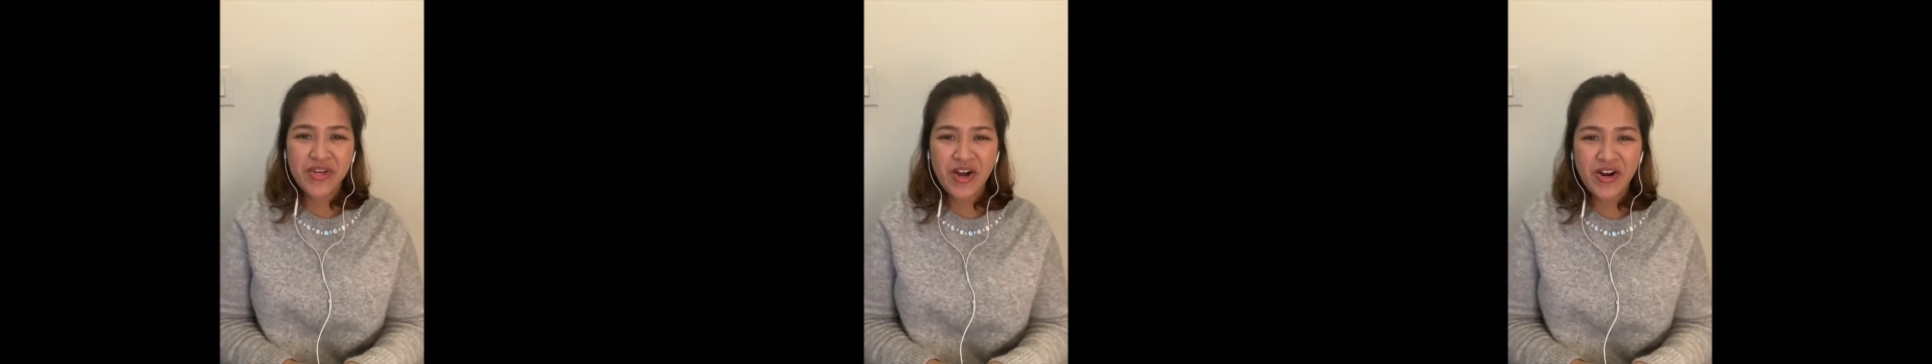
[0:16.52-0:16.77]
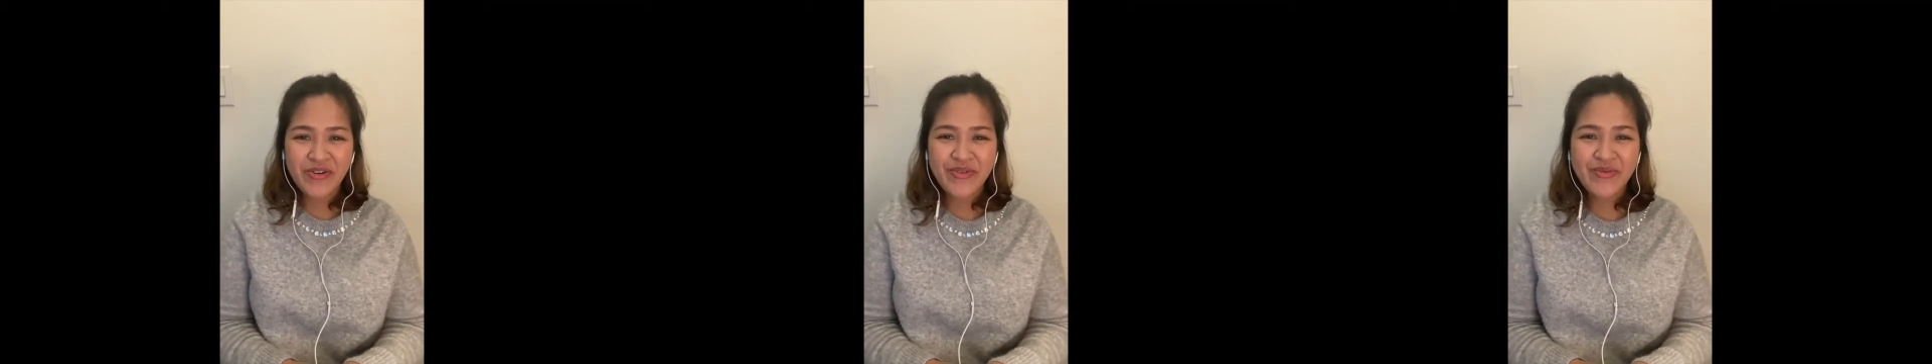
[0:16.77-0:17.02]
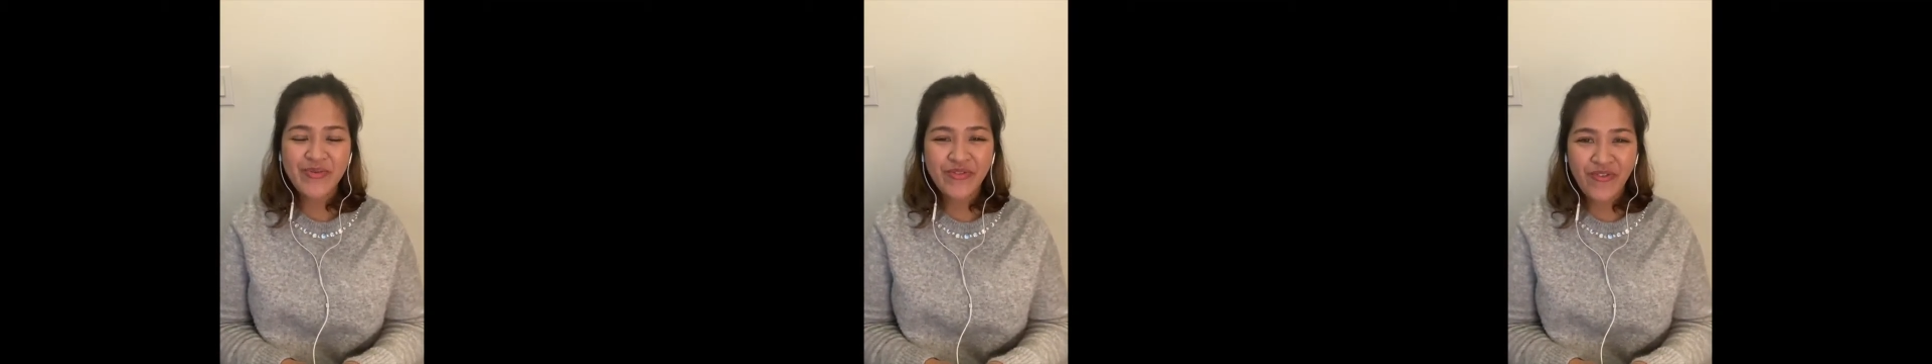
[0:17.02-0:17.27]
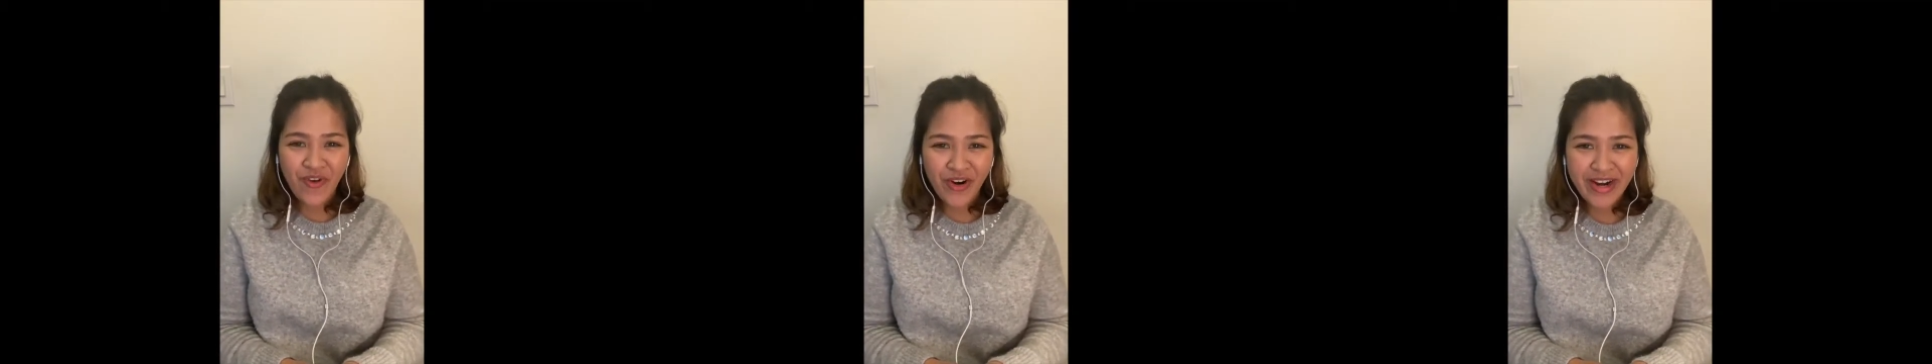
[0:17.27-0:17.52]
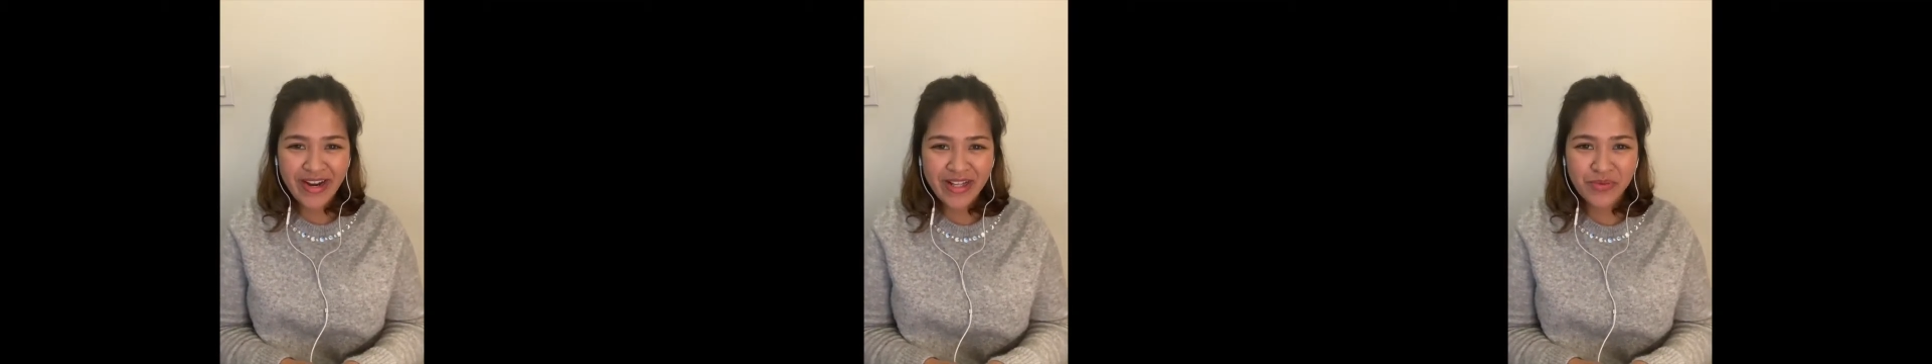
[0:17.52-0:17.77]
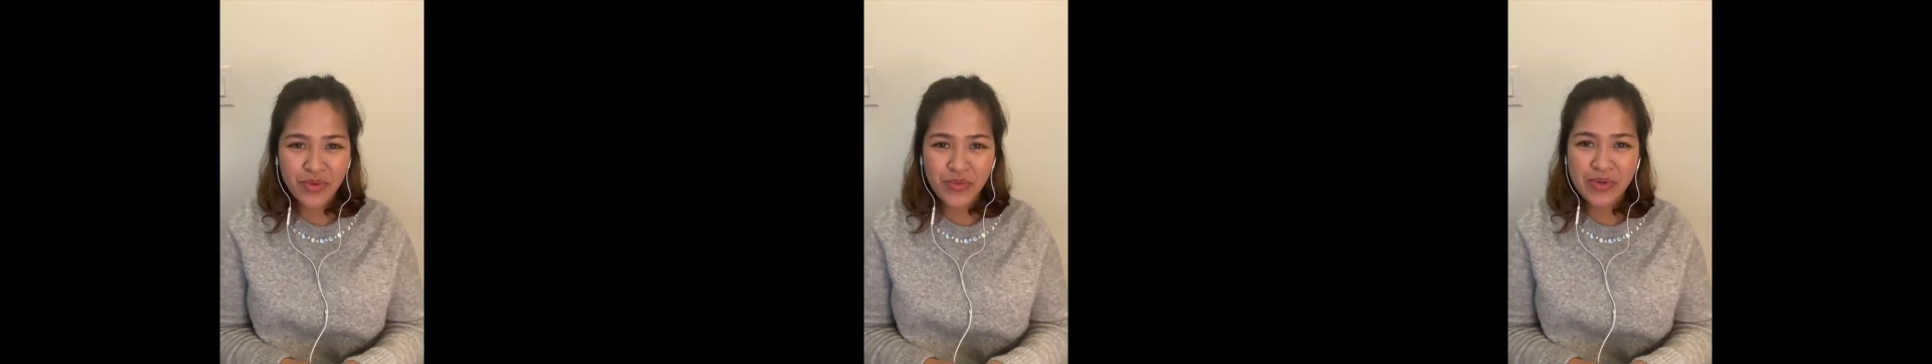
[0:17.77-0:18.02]
are Group 4
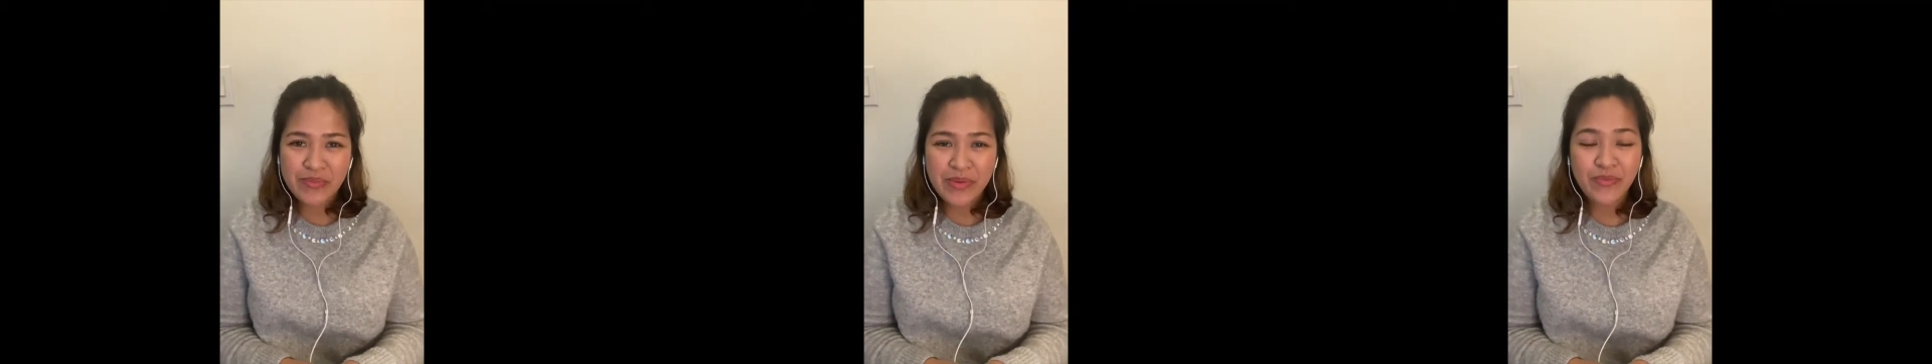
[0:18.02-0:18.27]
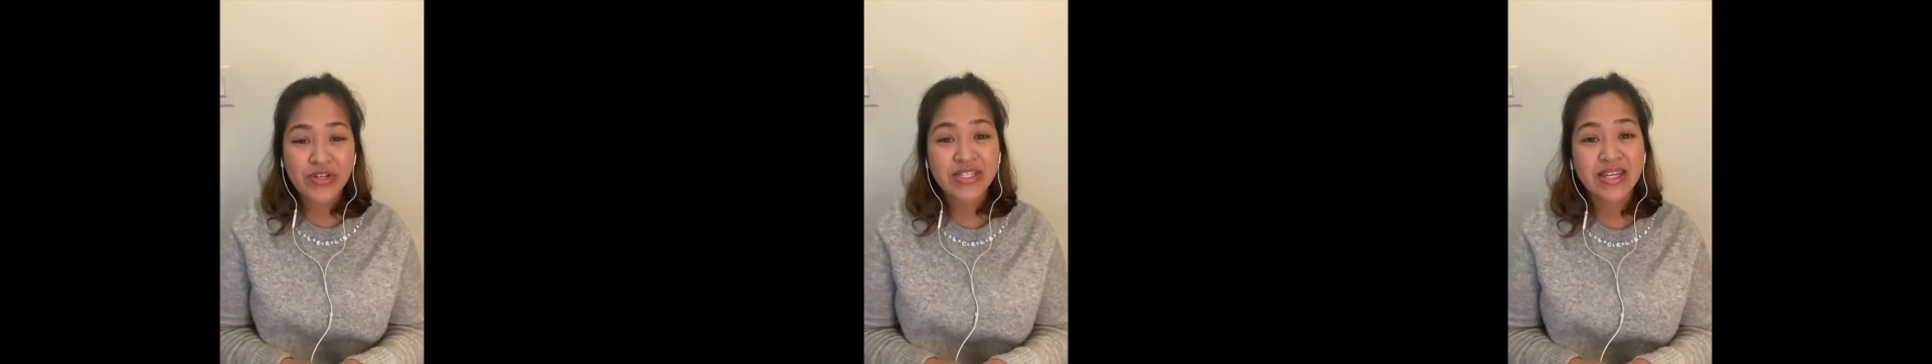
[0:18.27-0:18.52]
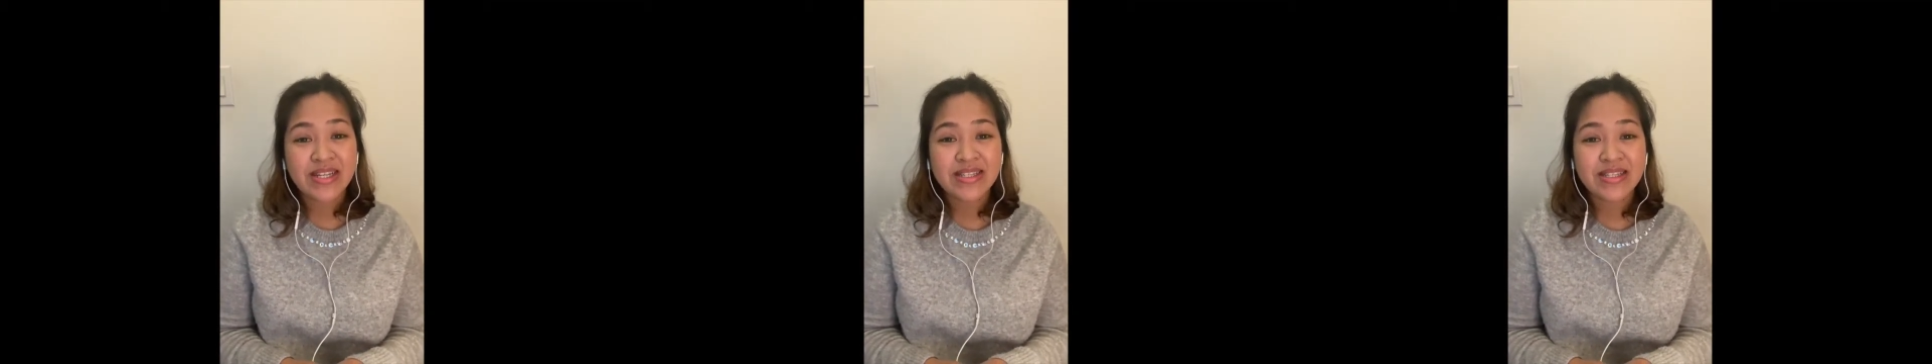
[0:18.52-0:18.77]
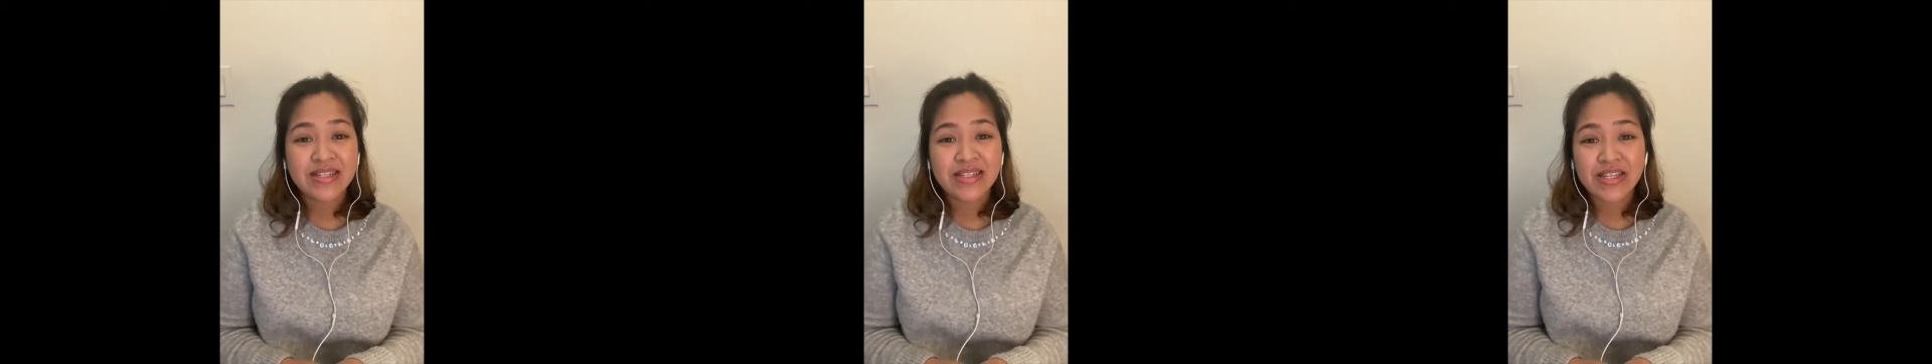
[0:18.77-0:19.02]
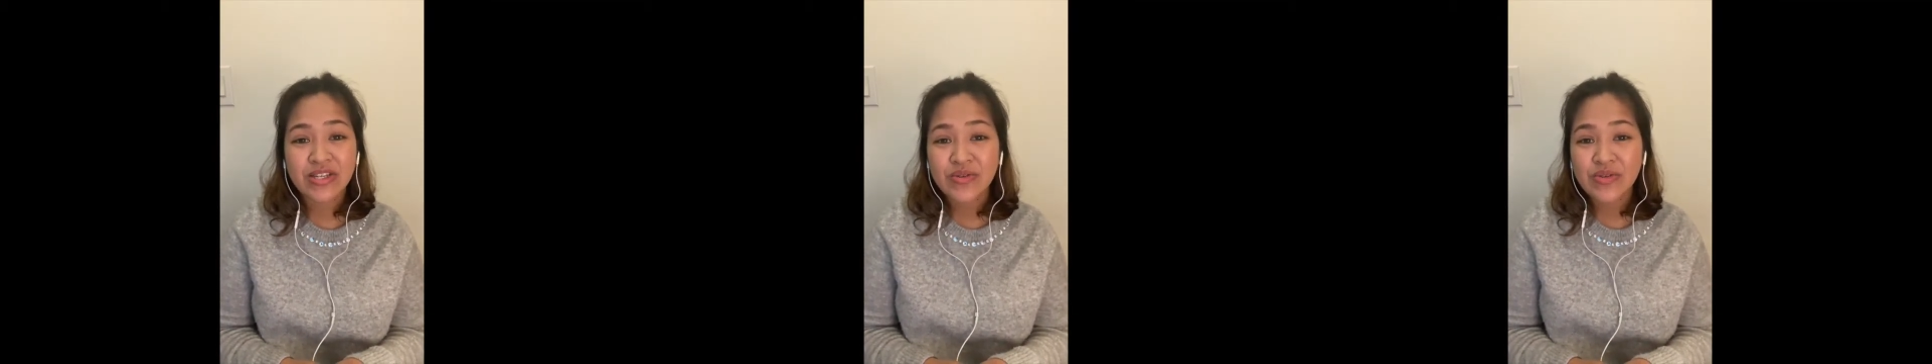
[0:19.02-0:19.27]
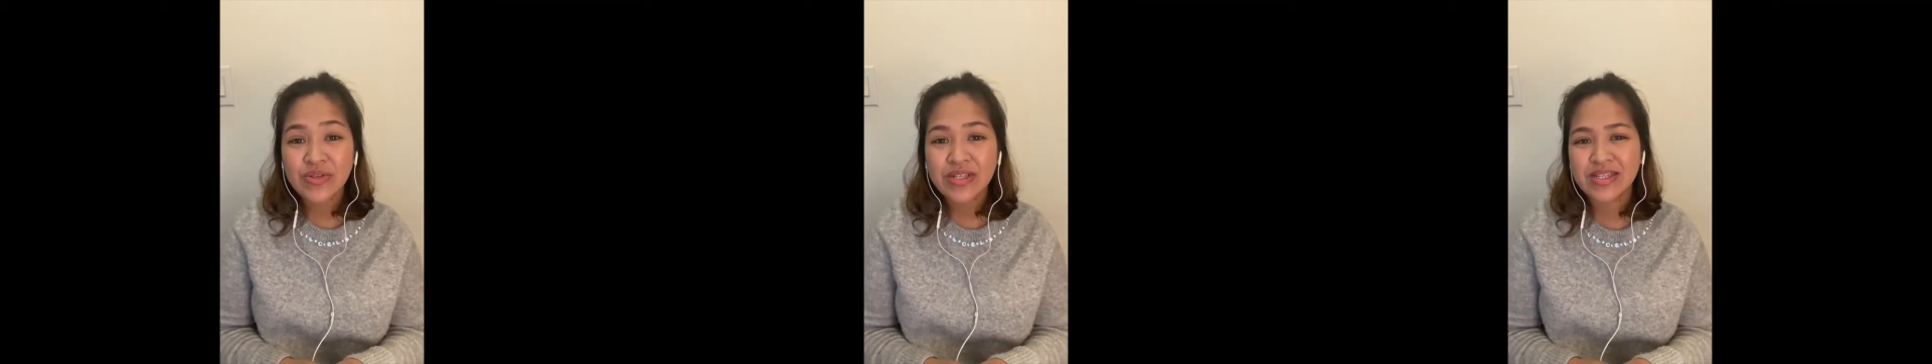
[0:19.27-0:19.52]
and we will be presenting to
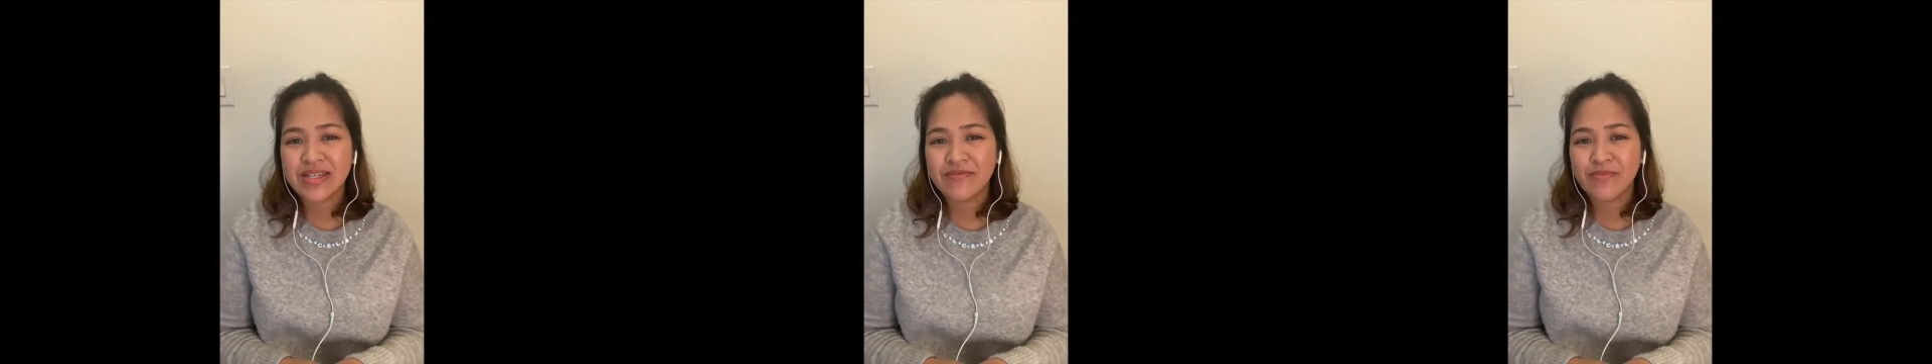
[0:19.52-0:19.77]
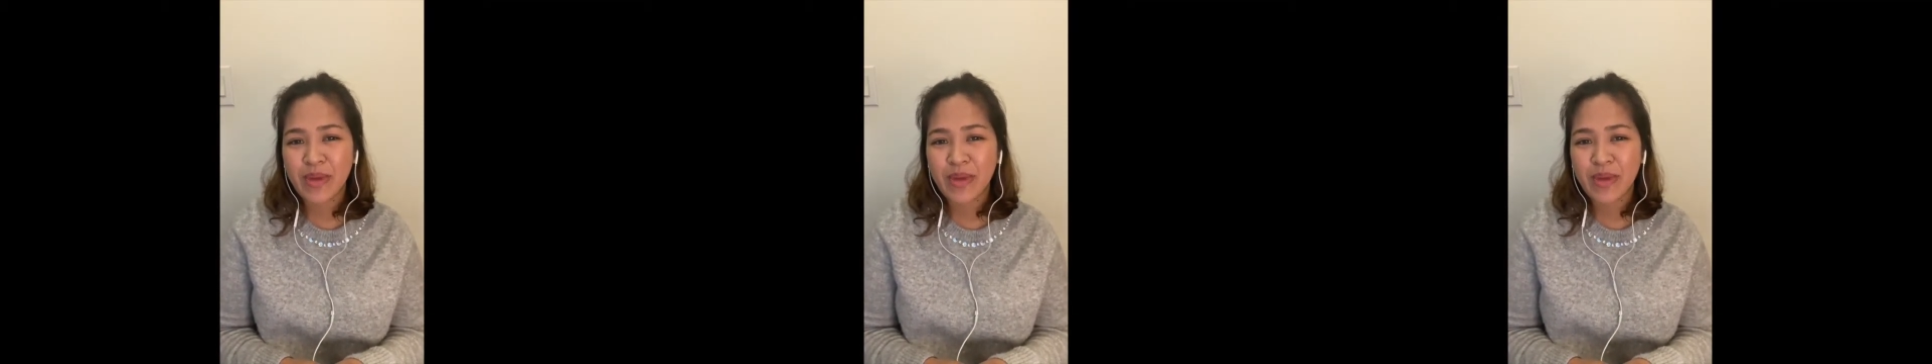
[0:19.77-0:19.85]
you the